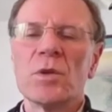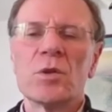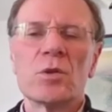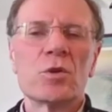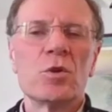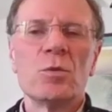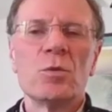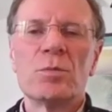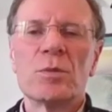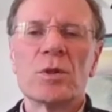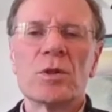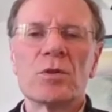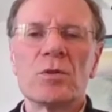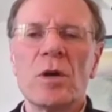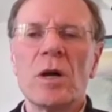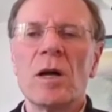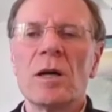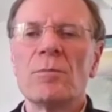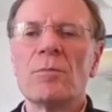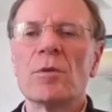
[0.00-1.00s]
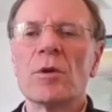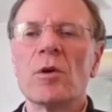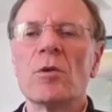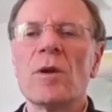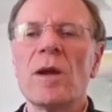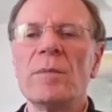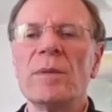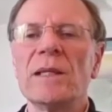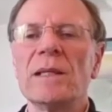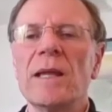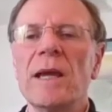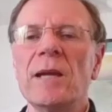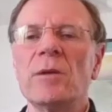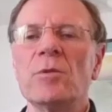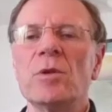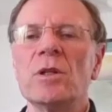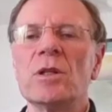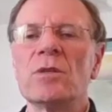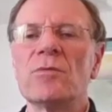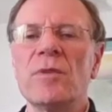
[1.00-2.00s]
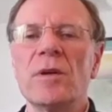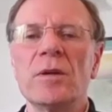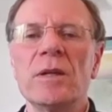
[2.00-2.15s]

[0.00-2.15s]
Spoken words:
Super strong programming language,